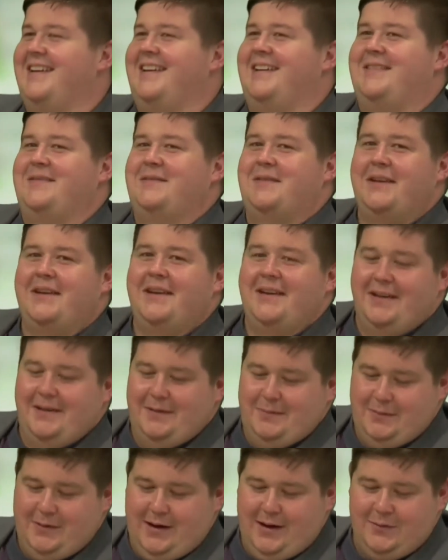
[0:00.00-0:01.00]

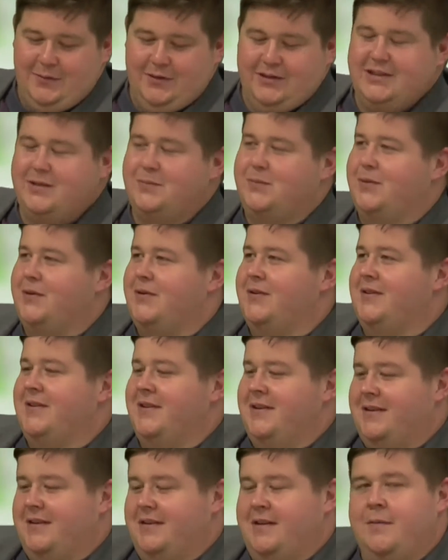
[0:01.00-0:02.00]
I would support
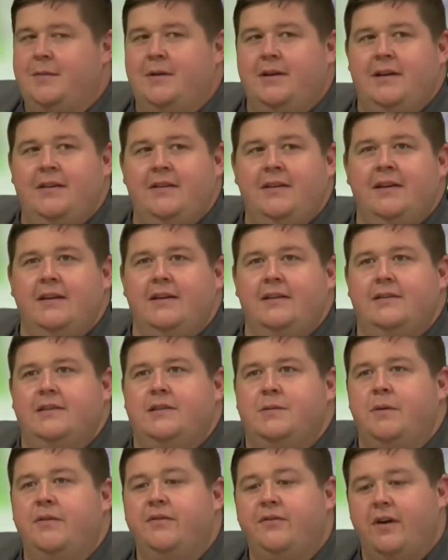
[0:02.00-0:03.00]
the. I mean, I think
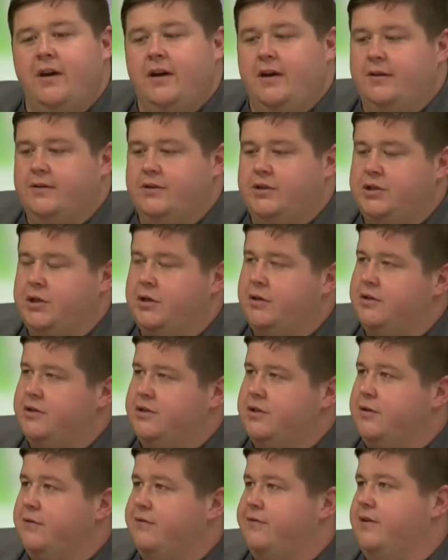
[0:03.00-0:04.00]
to be fair,
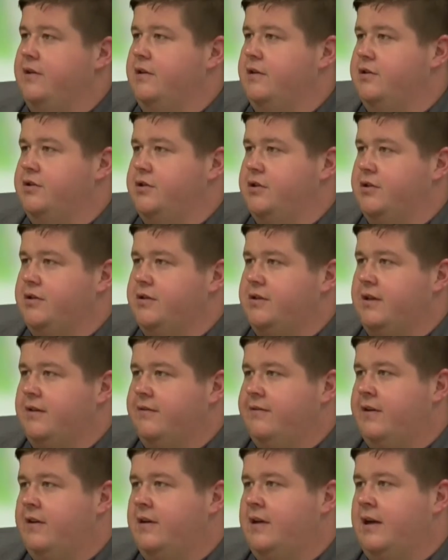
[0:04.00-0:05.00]
students do feel unjust. They
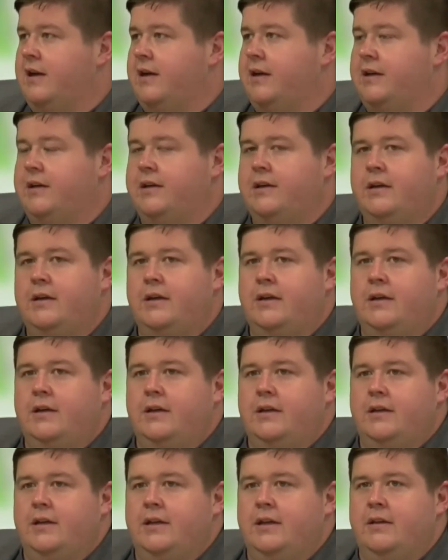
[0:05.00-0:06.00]
felt like,
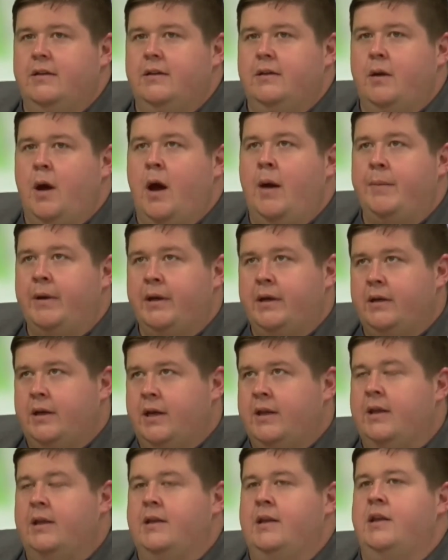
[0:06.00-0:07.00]
I mean,
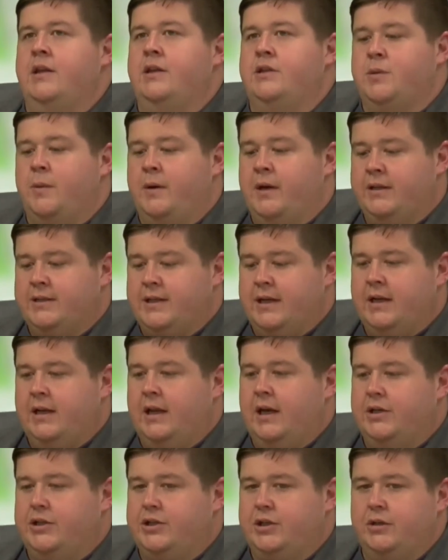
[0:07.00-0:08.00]
in, in the 2010
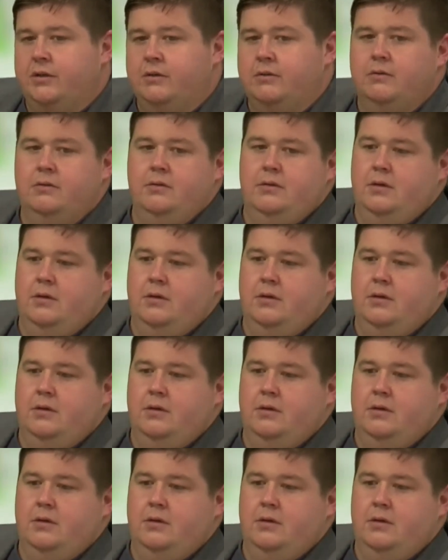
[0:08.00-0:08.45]
election,